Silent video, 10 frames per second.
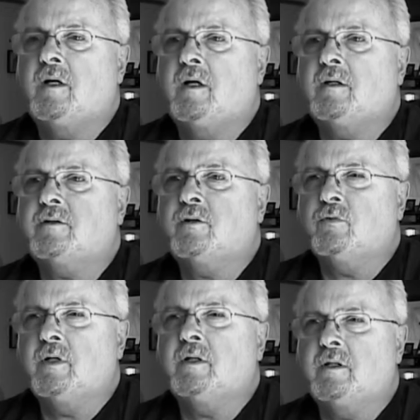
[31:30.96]
uh,
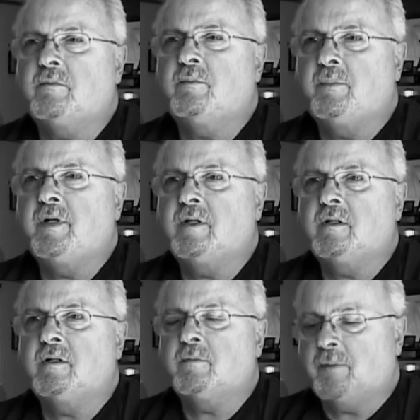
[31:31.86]
to really be
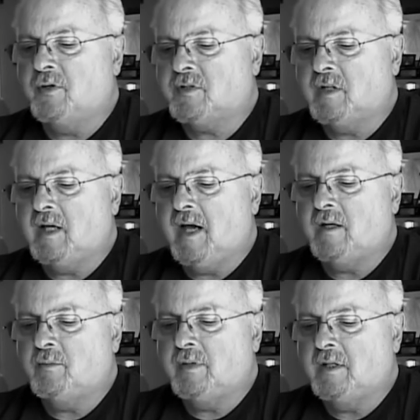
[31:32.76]
the person he
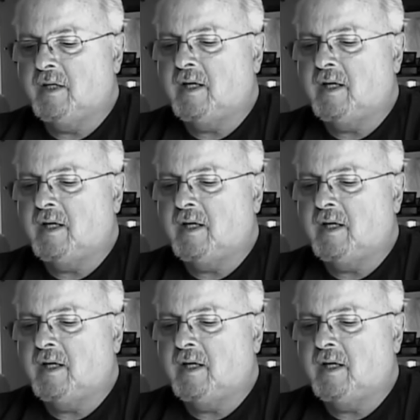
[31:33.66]
had to be.